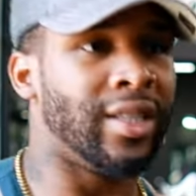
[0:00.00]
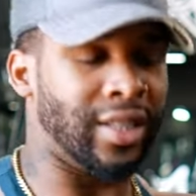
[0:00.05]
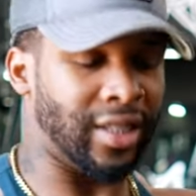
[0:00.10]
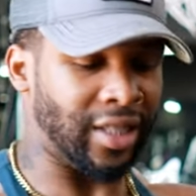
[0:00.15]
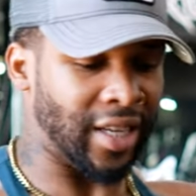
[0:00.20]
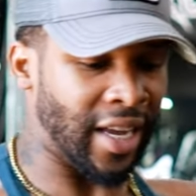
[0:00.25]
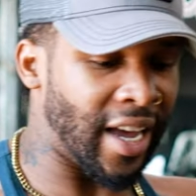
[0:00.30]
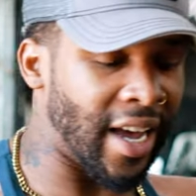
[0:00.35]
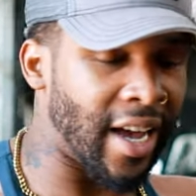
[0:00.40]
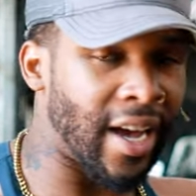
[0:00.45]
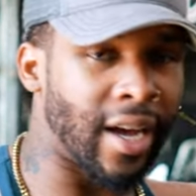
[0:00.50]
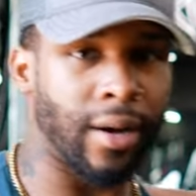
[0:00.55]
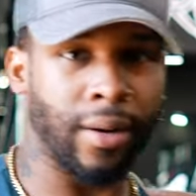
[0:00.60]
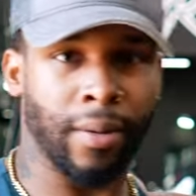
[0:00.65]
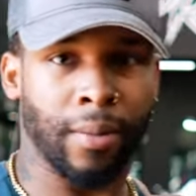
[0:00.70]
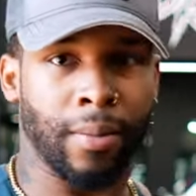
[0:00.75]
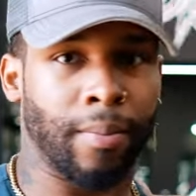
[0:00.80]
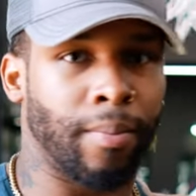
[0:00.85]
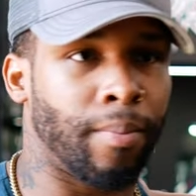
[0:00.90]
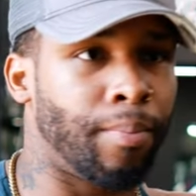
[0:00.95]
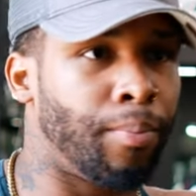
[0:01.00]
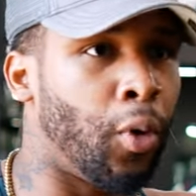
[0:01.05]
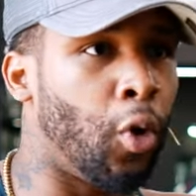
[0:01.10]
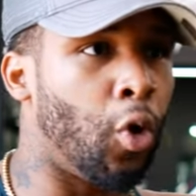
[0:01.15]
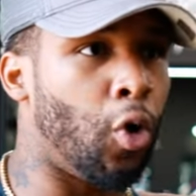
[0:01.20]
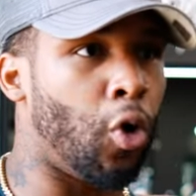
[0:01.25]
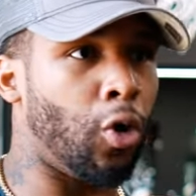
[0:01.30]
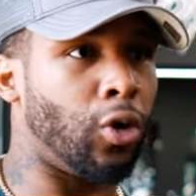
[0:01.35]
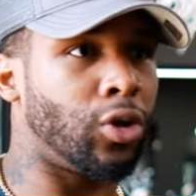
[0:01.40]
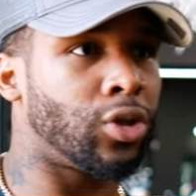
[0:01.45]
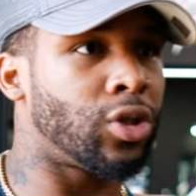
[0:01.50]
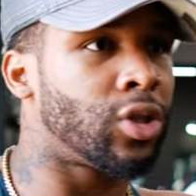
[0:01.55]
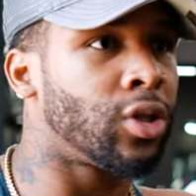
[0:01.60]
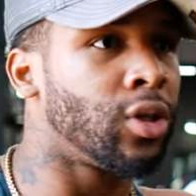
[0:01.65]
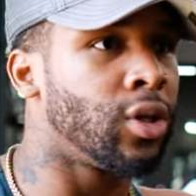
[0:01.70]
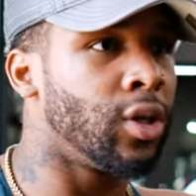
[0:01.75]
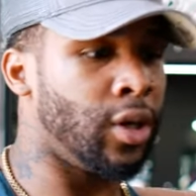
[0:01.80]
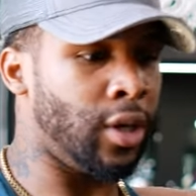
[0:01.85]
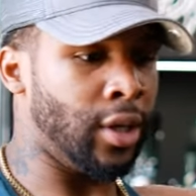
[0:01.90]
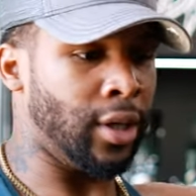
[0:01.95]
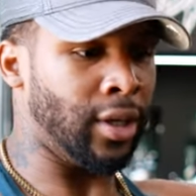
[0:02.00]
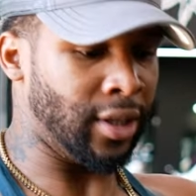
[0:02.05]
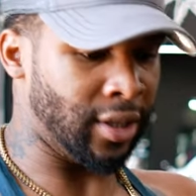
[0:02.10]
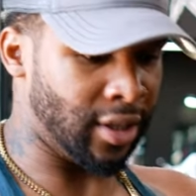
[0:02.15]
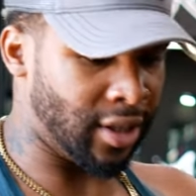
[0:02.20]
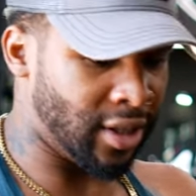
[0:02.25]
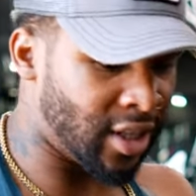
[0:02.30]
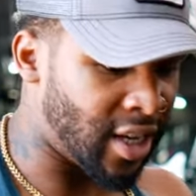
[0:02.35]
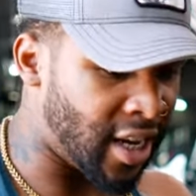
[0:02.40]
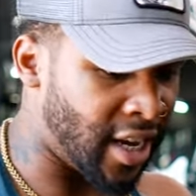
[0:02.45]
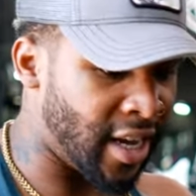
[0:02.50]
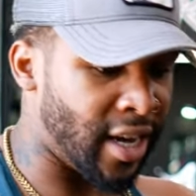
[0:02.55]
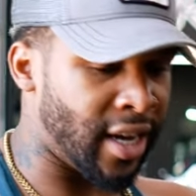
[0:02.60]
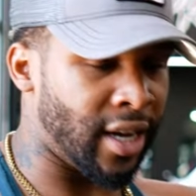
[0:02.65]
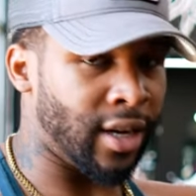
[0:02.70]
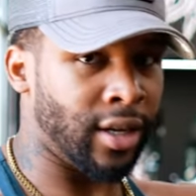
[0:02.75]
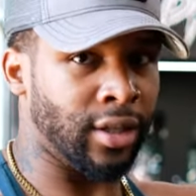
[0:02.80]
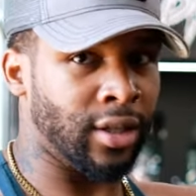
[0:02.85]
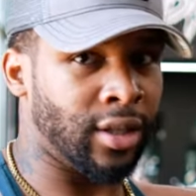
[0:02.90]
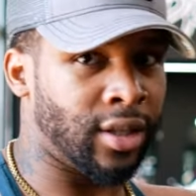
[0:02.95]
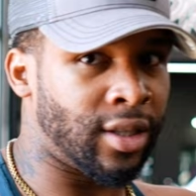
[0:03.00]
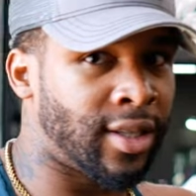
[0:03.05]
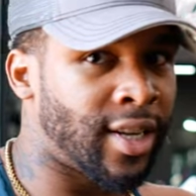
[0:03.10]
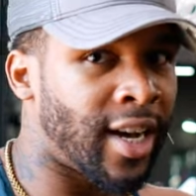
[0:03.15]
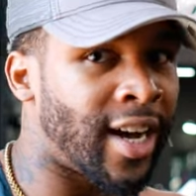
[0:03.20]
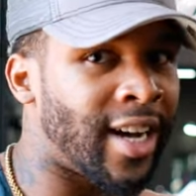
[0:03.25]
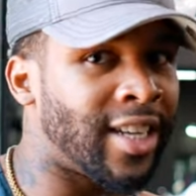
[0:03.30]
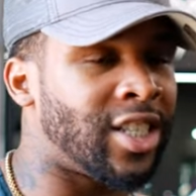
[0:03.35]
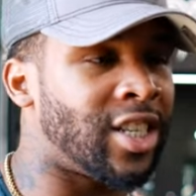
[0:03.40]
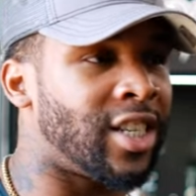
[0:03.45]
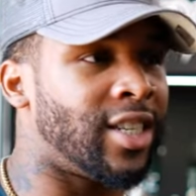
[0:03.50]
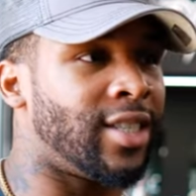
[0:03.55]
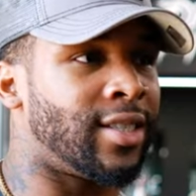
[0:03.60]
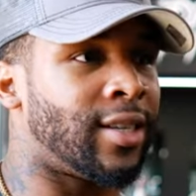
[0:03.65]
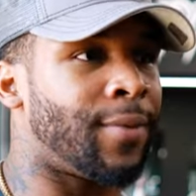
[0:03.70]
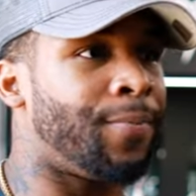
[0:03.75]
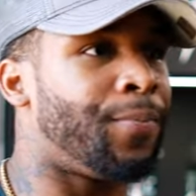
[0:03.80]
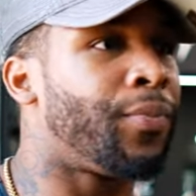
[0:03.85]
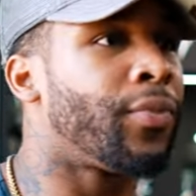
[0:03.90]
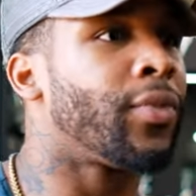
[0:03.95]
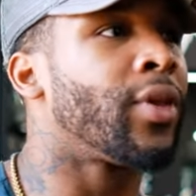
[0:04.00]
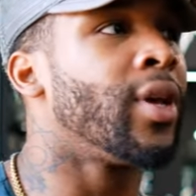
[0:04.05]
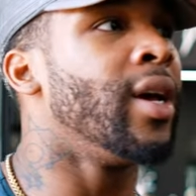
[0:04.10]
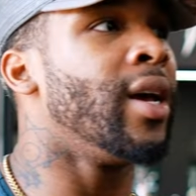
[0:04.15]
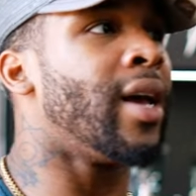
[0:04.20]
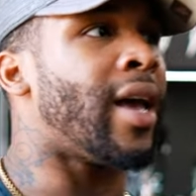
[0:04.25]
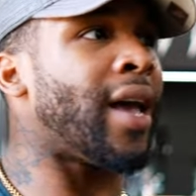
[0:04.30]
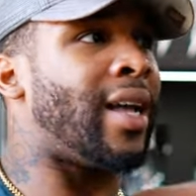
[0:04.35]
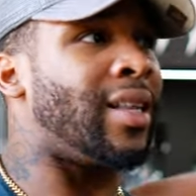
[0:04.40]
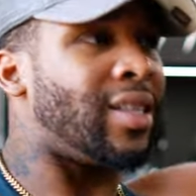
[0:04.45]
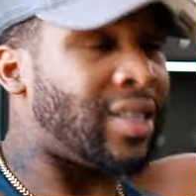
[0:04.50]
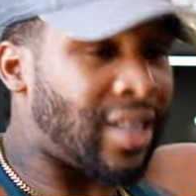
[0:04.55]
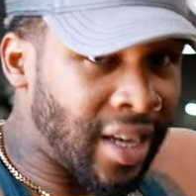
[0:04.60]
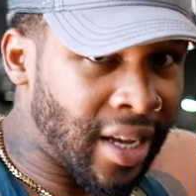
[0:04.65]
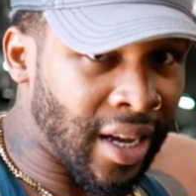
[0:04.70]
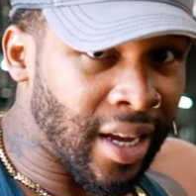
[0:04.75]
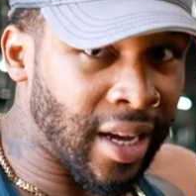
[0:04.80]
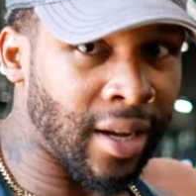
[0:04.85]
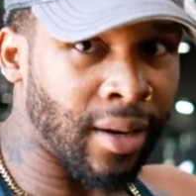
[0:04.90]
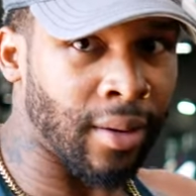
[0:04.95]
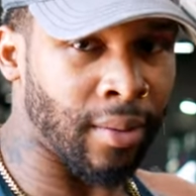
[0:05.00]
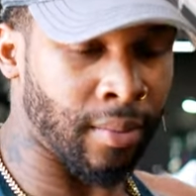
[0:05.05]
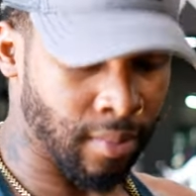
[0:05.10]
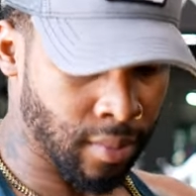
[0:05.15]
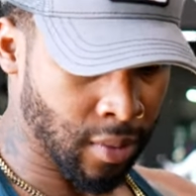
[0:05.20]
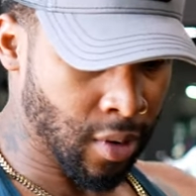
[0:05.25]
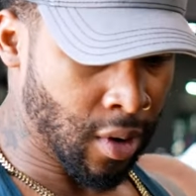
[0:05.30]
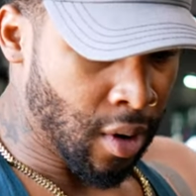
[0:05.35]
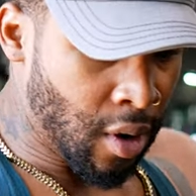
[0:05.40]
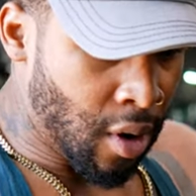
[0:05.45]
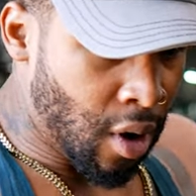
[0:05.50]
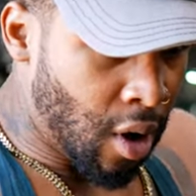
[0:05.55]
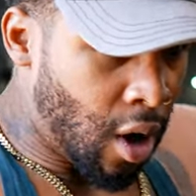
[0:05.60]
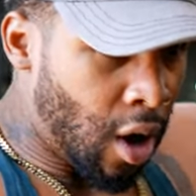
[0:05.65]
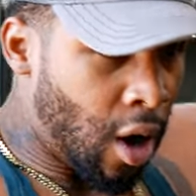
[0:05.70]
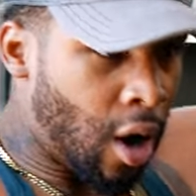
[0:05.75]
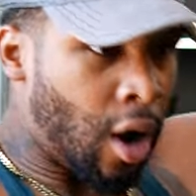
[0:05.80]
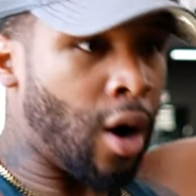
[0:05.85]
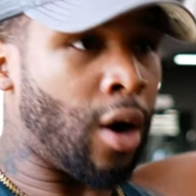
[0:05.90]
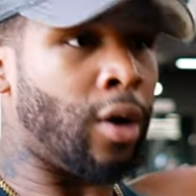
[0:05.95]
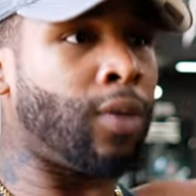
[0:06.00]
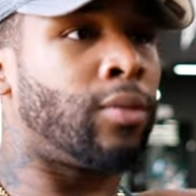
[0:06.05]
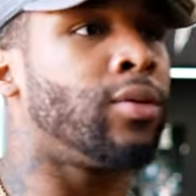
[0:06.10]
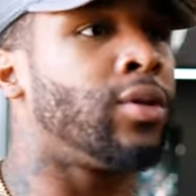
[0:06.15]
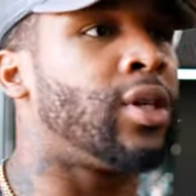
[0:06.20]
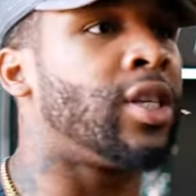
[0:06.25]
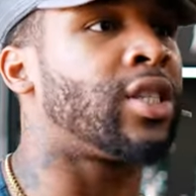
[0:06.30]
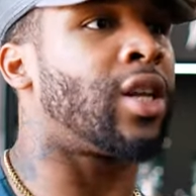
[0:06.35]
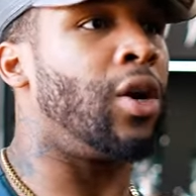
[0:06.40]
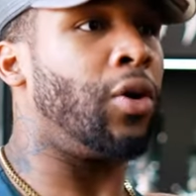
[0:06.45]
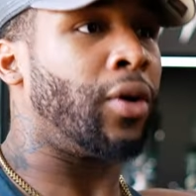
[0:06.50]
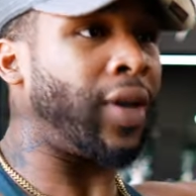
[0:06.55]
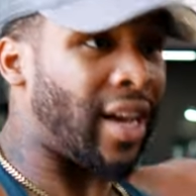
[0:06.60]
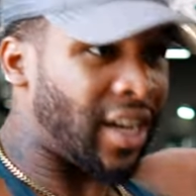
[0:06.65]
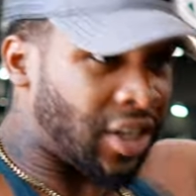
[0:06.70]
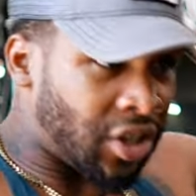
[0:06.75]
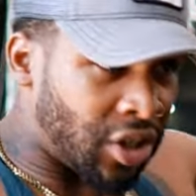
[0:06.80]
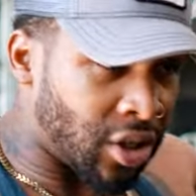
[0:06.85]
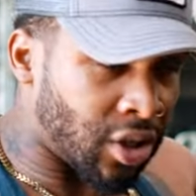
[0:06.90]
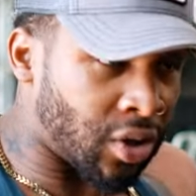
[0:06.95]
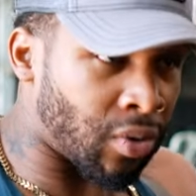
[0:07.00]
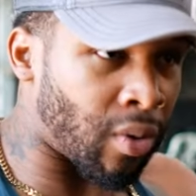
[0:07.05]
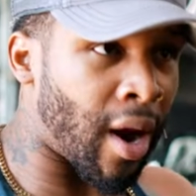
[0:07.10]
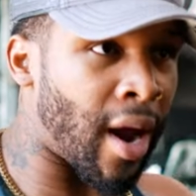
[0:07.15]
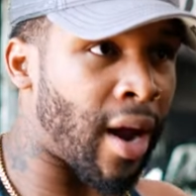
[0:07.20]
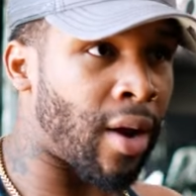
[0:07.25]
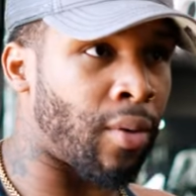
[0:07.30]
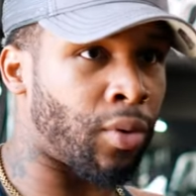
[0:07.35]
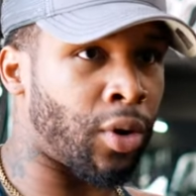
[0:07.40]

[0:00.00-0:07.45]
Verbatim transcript: 10 pulls, 10 touches and 10 uh, dislocations, right?